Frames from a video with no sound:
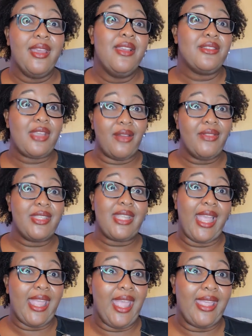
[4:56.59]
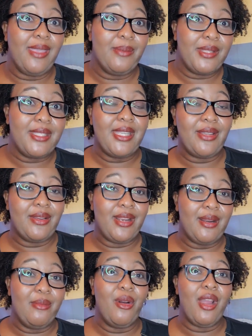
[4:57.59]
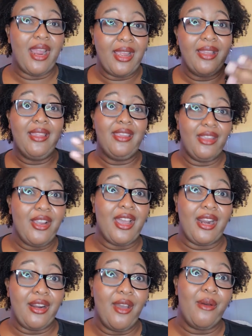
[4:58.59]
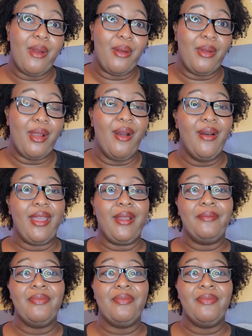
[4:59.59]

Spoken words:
So obviously I can't keep it a secret anymore. You're going to know where we're going.